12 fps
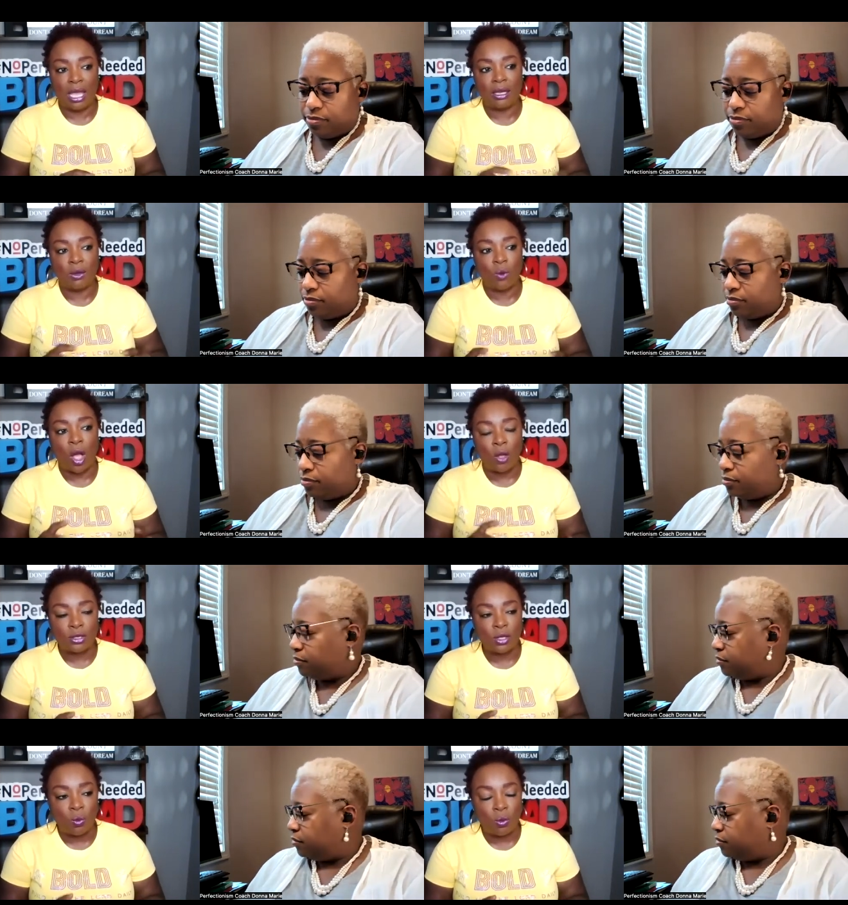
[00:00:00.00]
Speaker 1: and
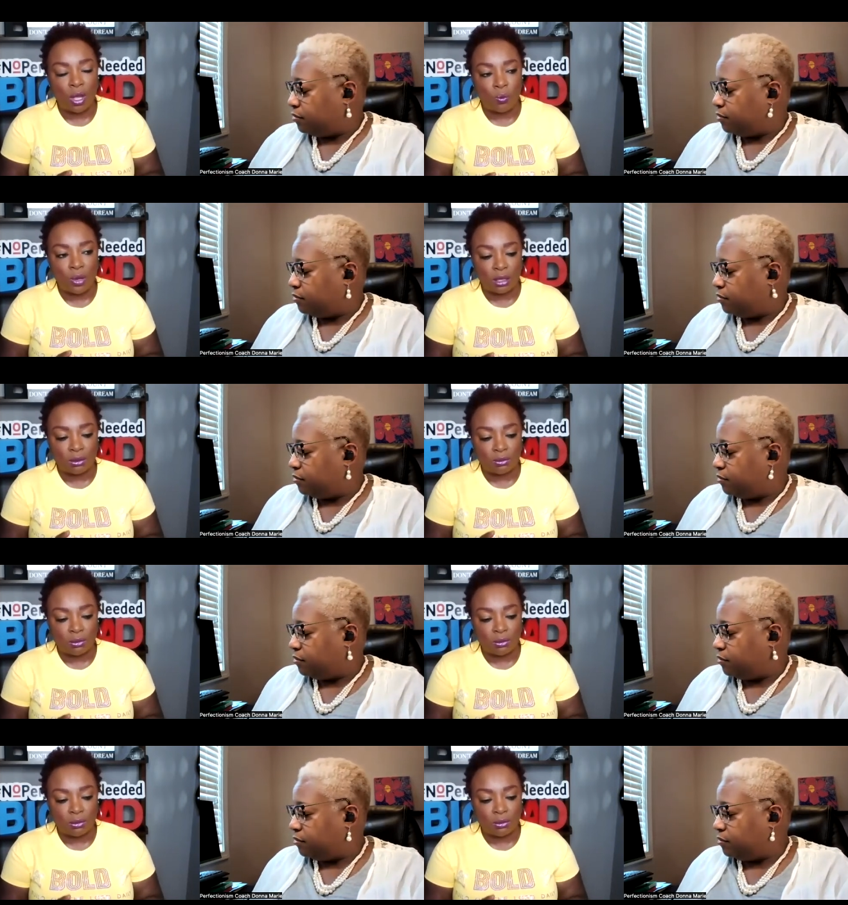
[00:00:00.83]
also what we
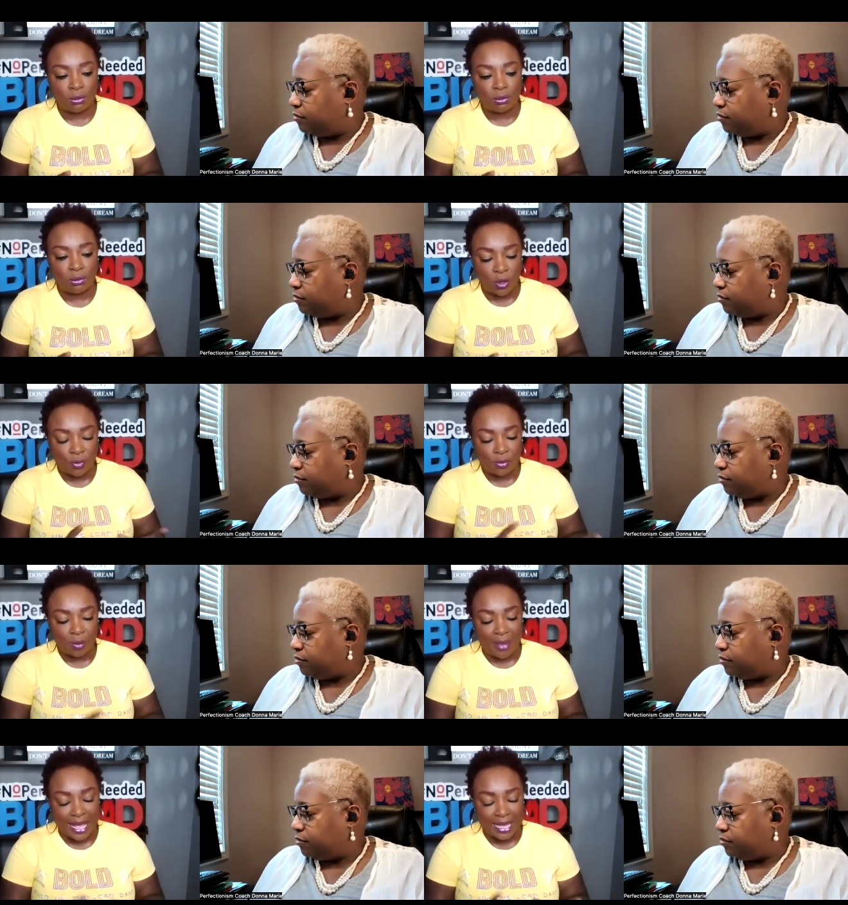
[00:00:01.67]
know, what I know from
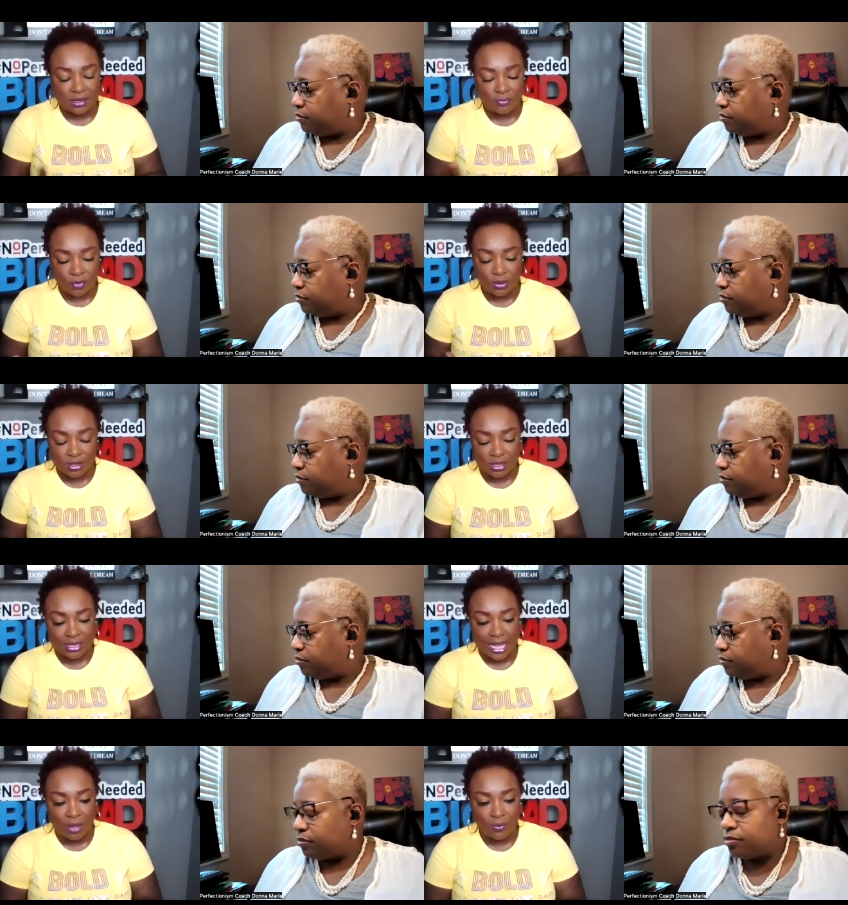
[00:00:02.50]
the past
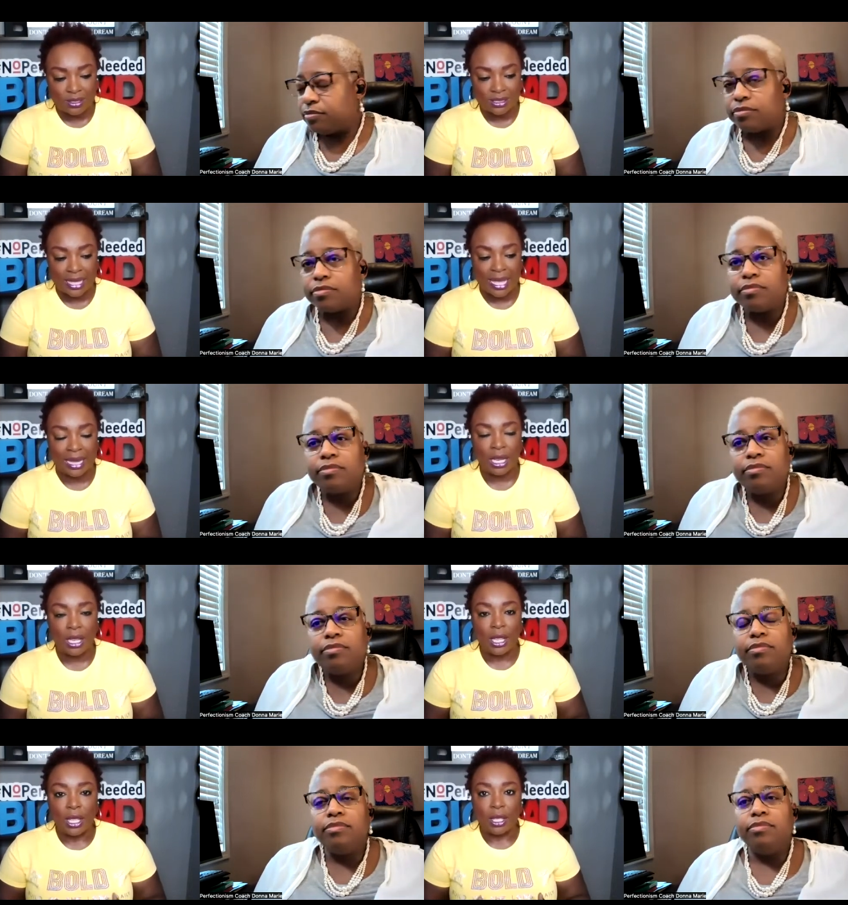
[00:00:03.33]
versus now is that
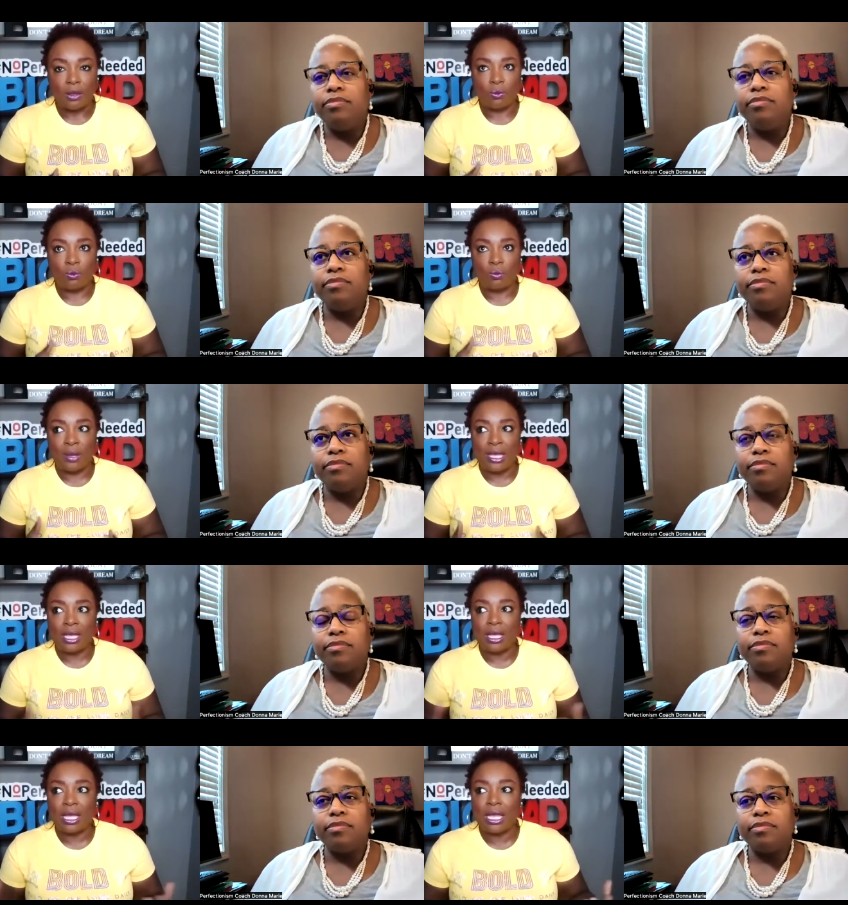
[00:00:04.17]

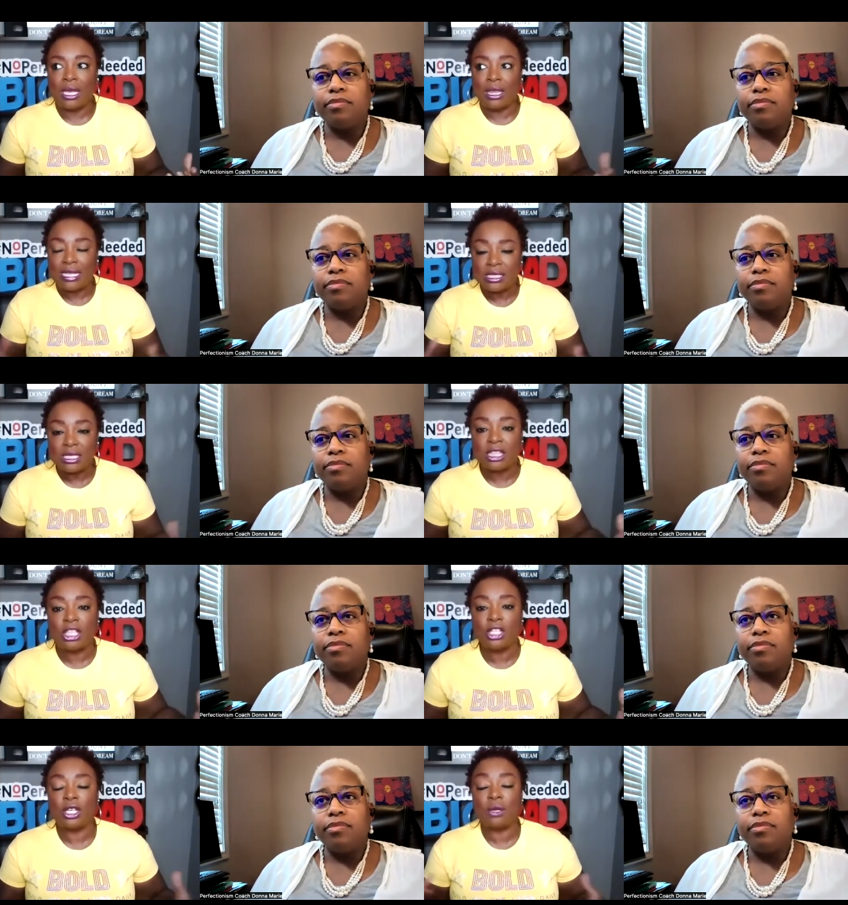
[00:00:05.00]
we
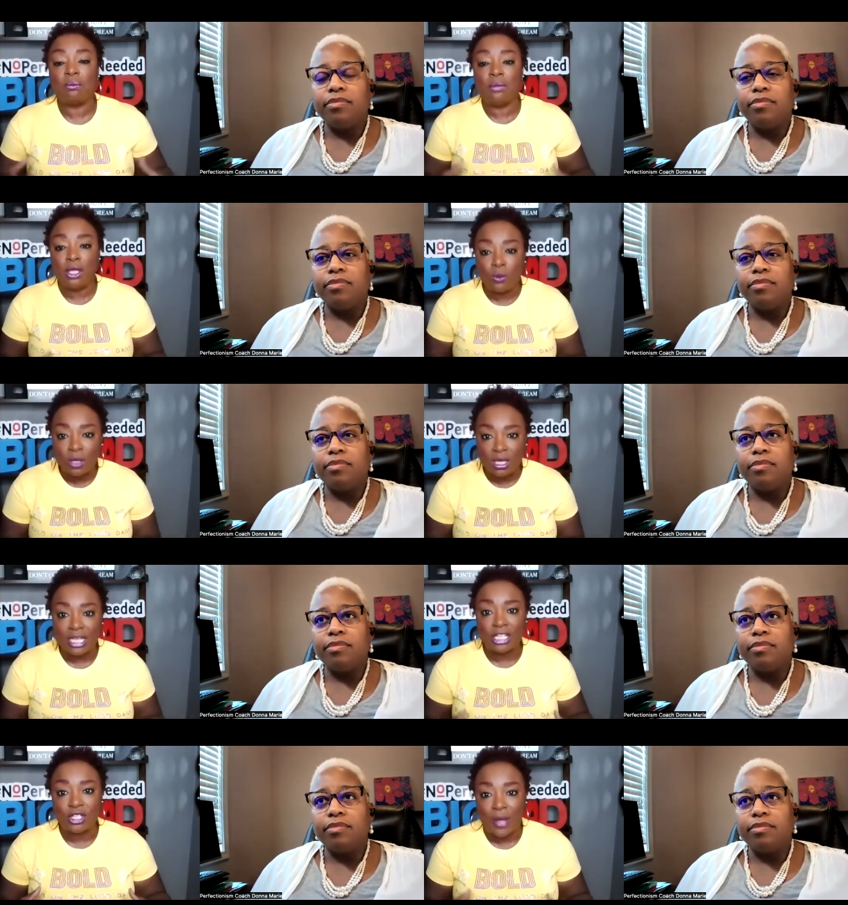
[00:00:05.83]
enlisted the
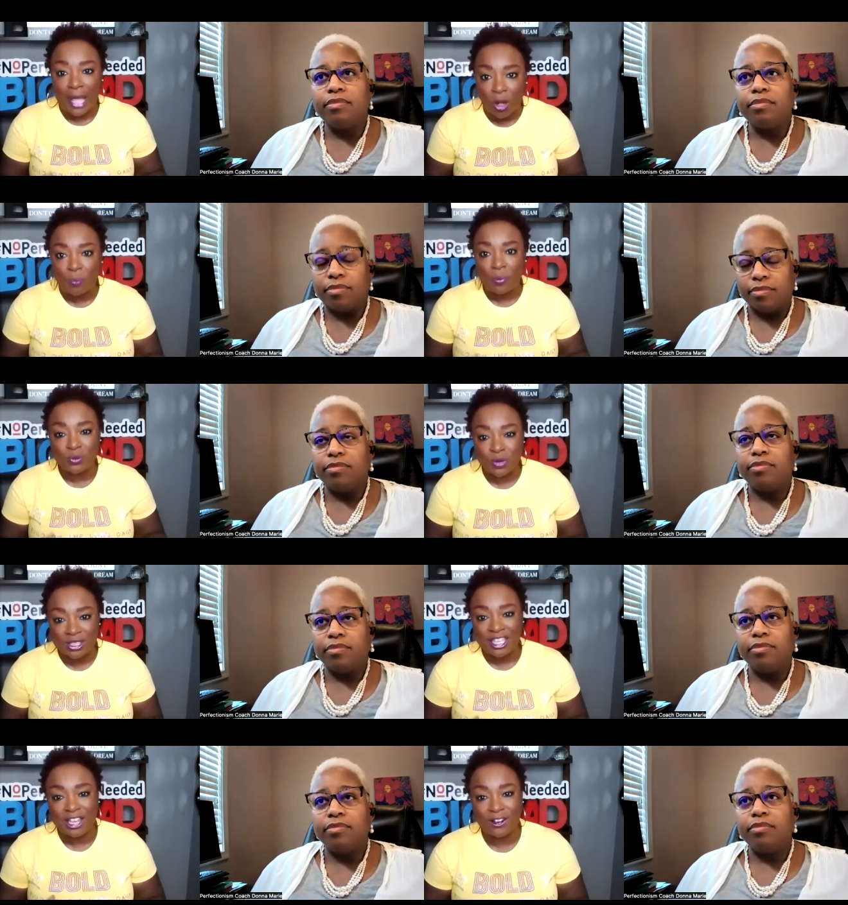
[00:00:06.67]
community to help us
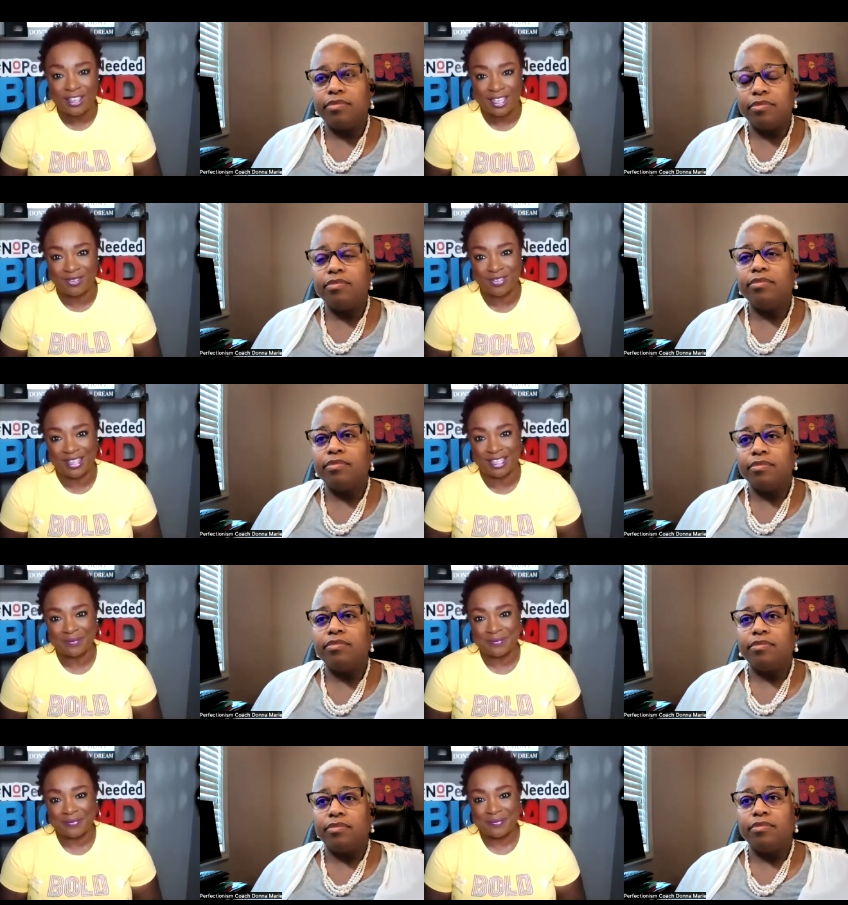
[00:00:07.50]
with caregiving.
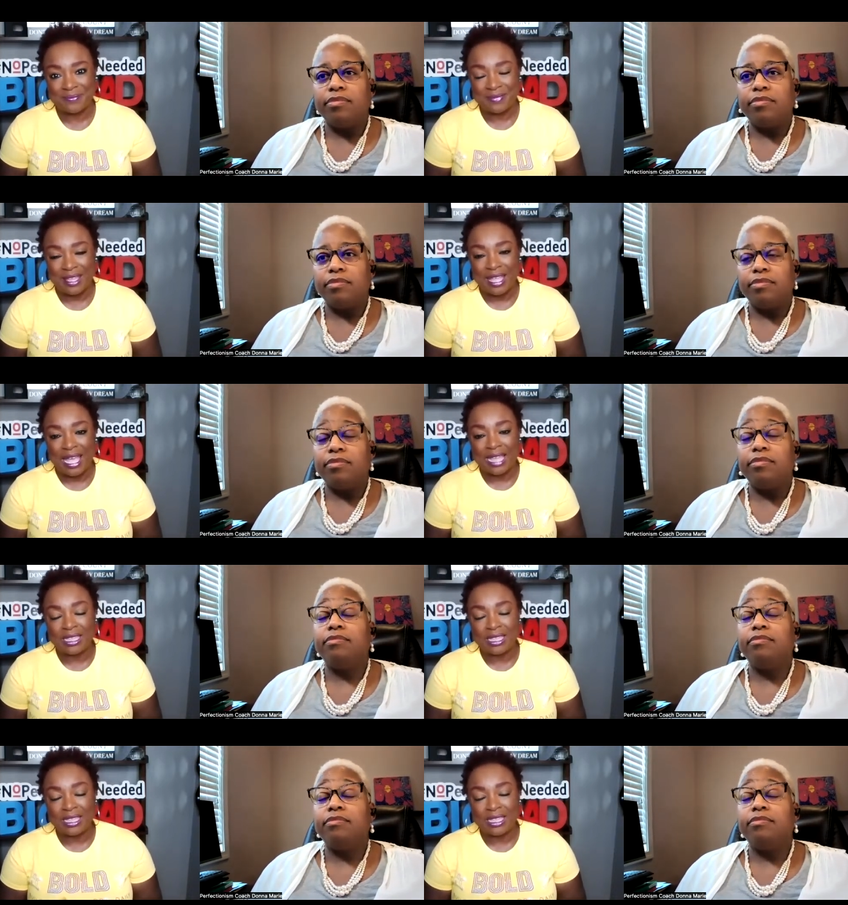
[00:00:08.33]
I